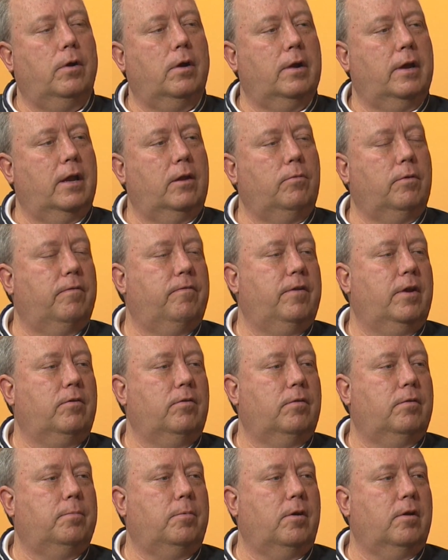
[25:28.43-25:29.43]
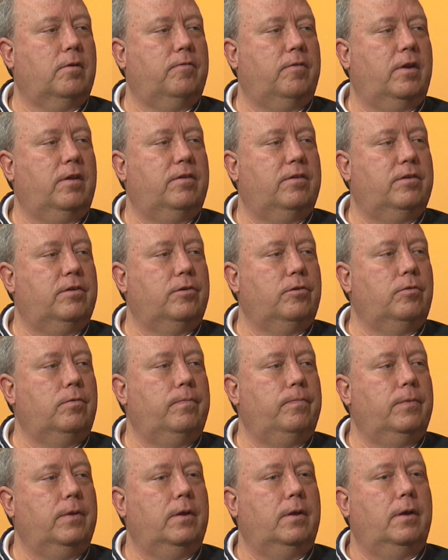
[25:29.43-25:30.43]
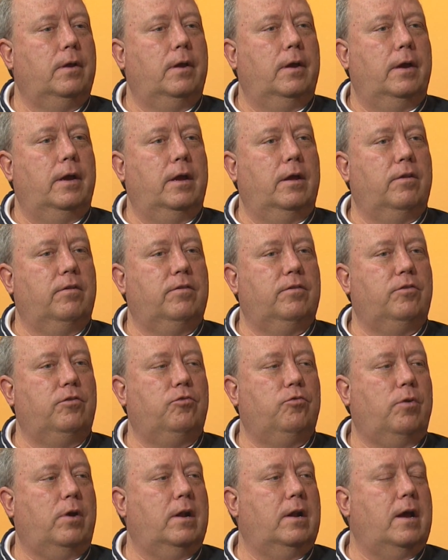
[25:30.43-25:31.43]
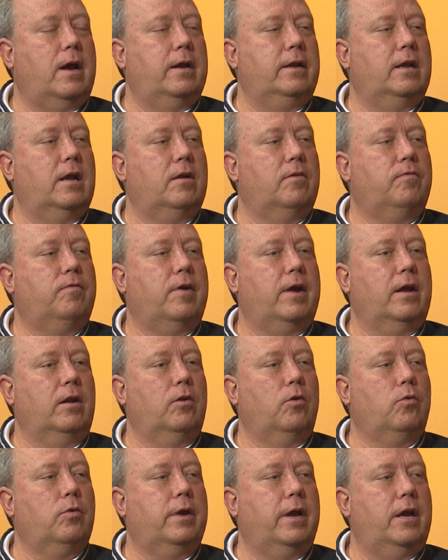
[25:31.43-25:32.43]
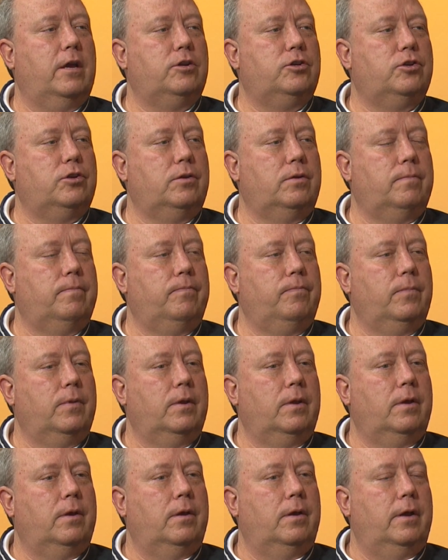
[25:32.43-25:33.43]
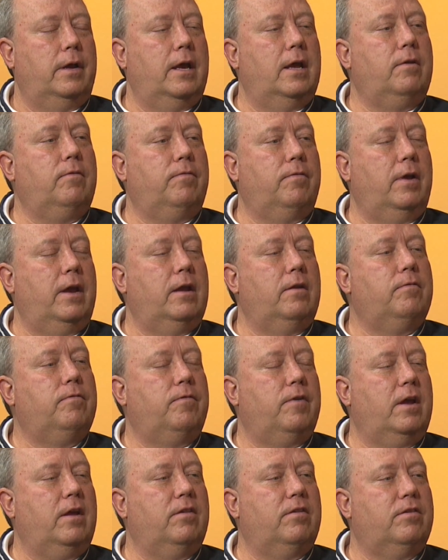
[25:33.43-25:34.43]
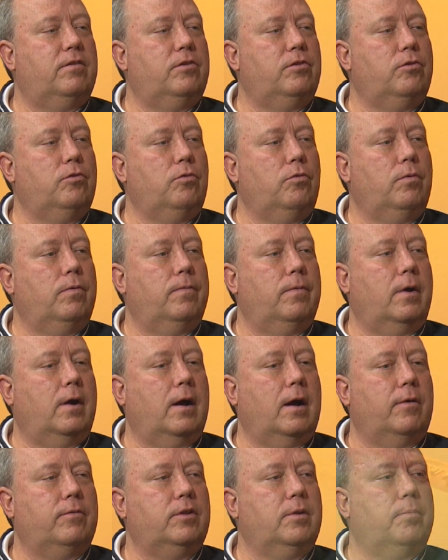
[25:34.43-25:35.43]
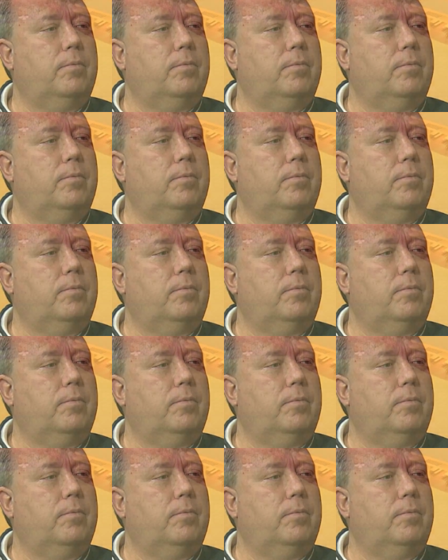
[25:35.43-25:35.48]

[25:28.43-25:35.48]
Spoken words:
again, with Veterans Park Phase 2 is to try to identify a location in Phase 2 to